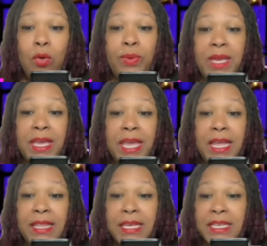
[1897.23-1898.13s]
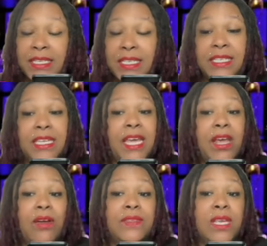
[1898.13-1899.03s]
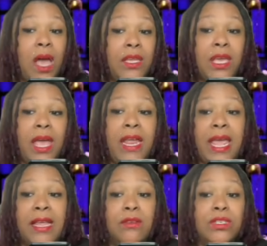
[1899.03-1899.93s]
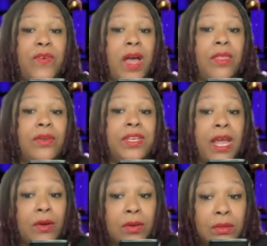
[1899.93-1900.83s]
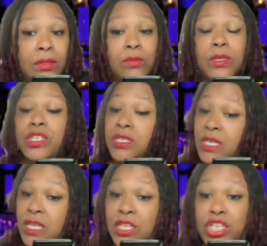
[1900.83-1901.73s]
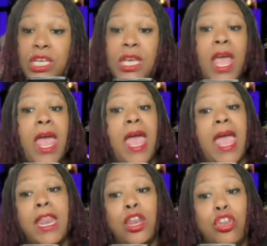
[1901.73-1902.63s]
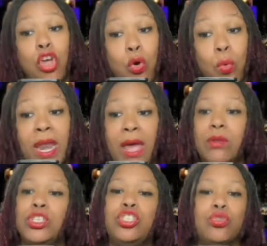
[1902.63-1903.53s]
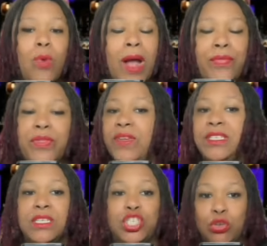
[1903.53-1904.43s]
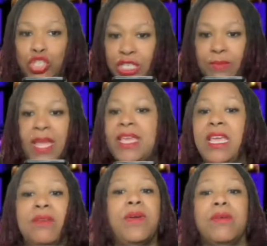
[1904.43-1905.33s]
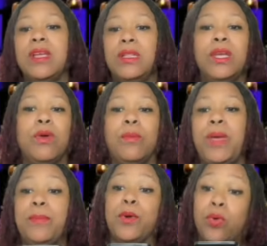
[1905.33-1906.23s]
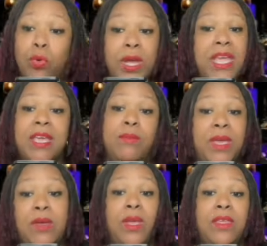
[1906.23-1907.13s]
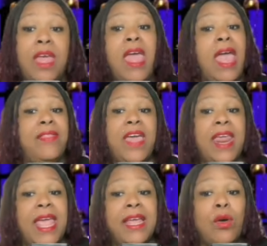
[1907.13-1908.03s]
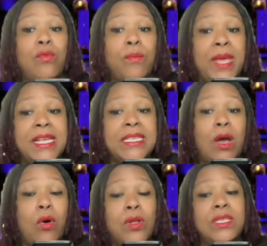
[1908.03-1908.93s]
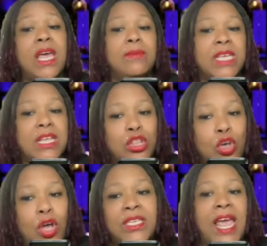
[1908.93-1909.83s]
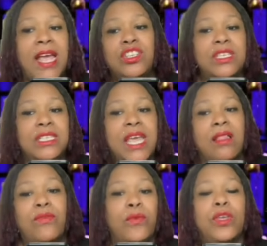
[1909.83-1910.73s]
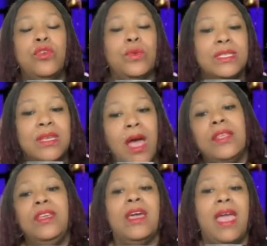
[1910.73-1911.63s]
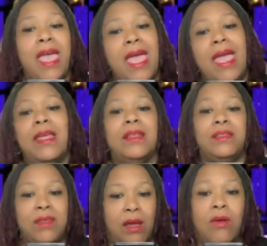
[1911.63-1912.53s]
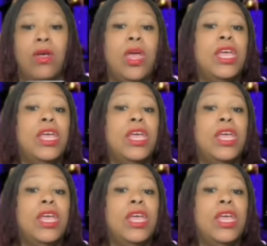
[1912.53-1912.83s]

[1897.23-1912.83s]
being in the consistent care of Tanya and Halo's father, Daryl, which is DDG, and no one else throughout the visit. So she's making it very clear on paper who he can be with, and that Halo remains at all times in Los Angeles, California with Tanya and Daryl.